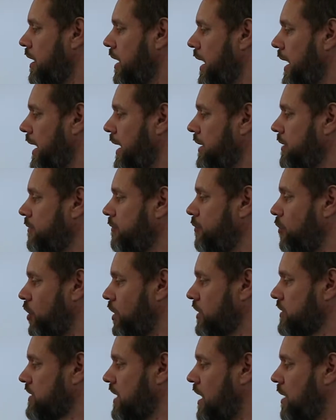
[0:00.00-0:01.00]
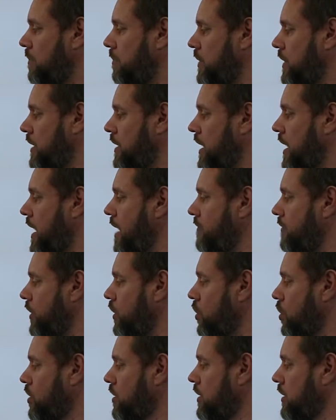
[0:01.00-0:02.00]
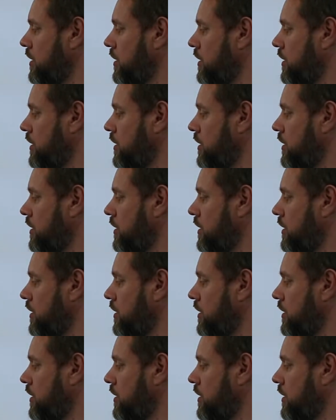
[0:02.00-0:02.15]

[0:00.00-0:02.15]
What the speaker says: And for example, have a look